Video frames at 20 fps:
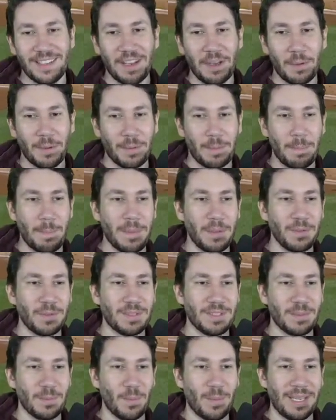Eric
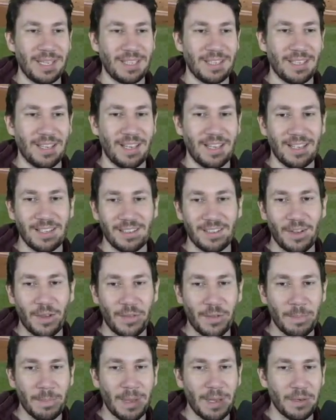Milton. My God. No,
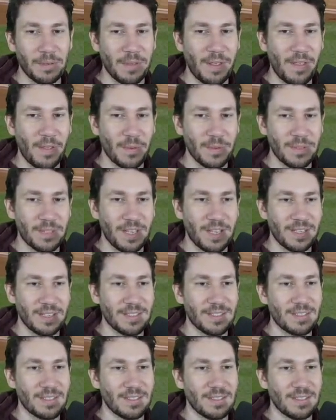they're better than those guys.